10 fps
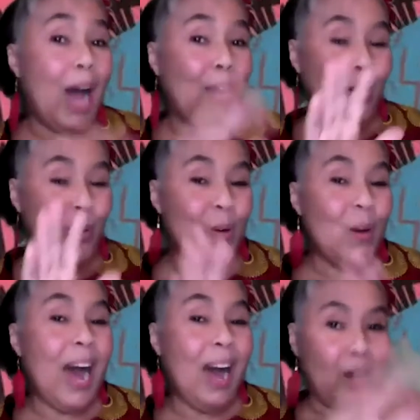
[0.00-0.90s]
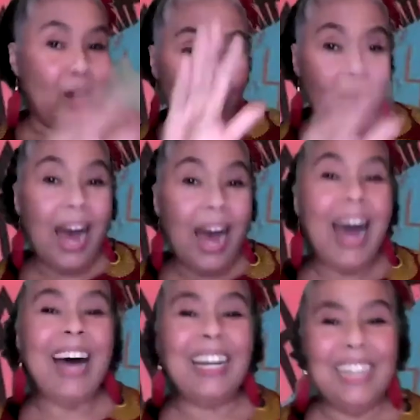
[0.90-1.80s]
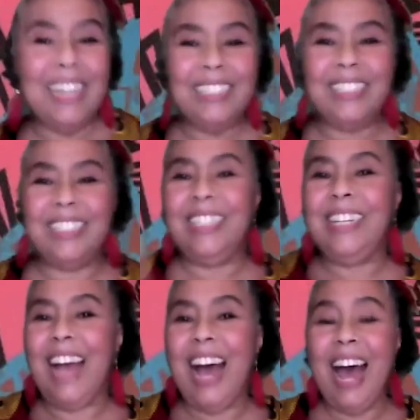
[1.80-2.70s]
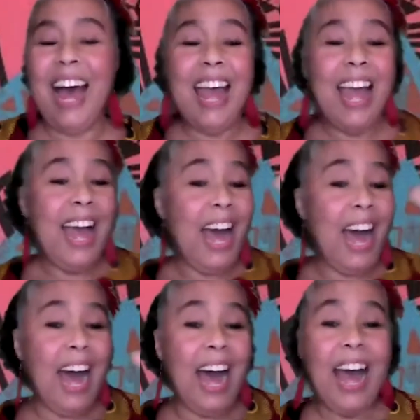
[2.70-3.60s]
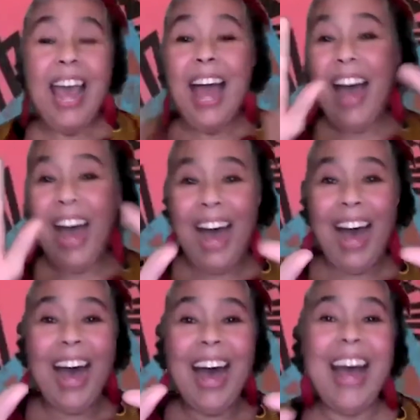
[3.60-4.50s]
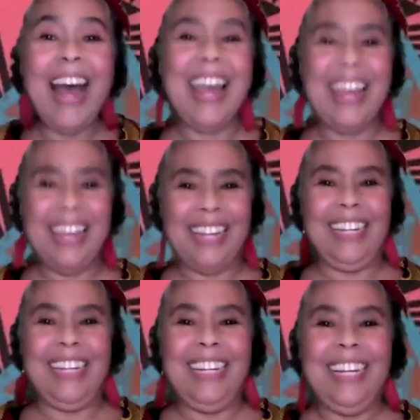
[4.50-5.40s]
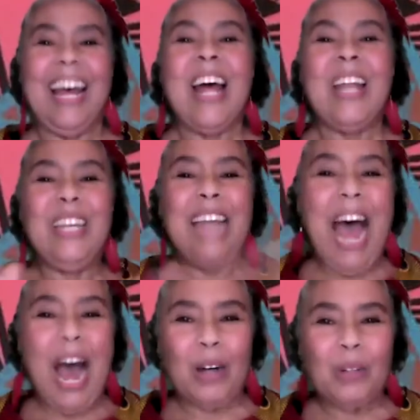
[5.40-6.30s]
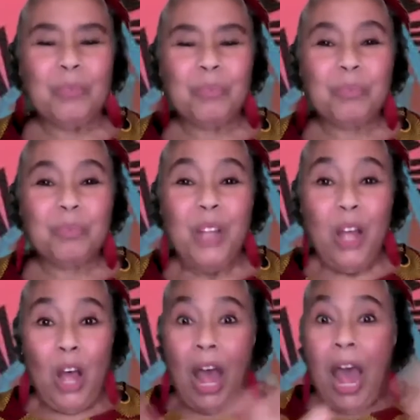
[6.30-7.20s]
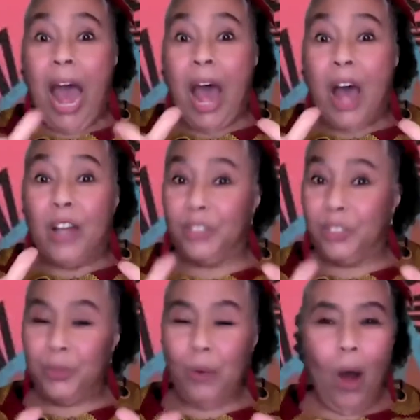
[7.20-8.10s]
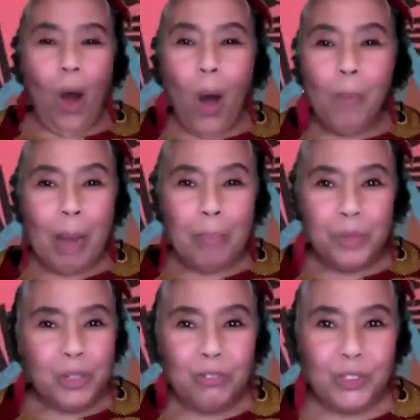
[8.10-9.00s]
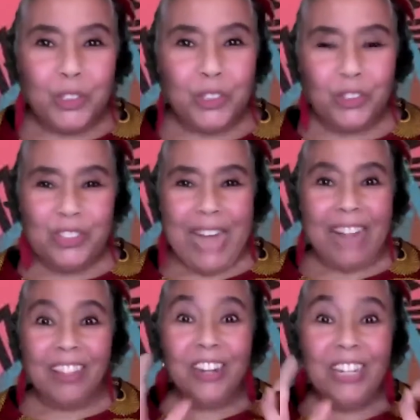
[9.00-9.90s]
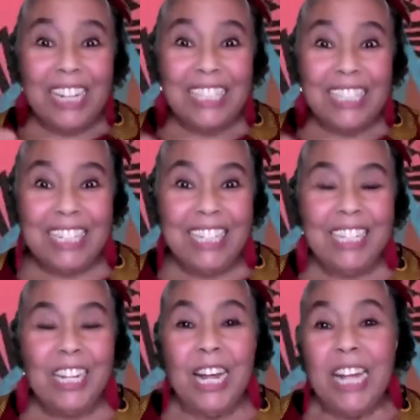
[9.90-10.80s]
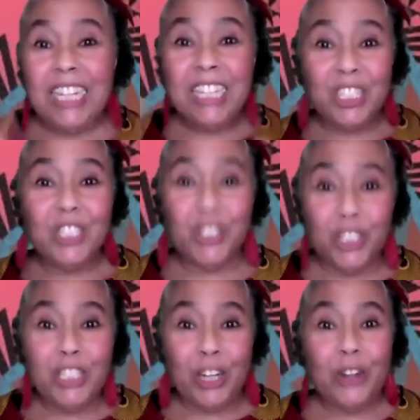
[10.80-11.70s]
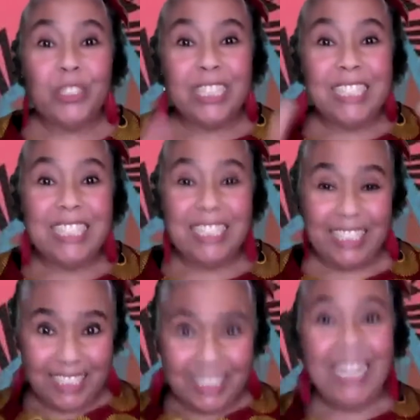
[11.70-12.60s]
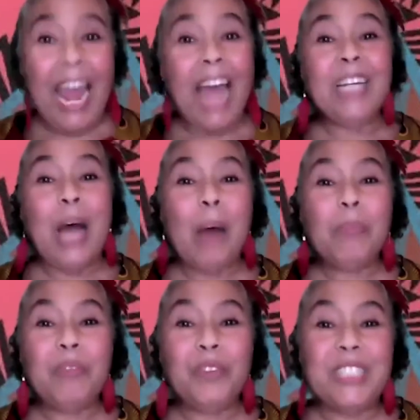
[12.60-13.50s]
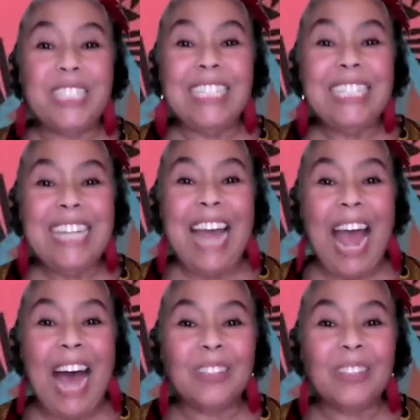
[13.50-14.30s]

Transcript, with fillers: aloha, aloha, Anansi, hi, hi, hi now. Out. All my beautiful children out there, this is your turn to stand up if you're sitting down.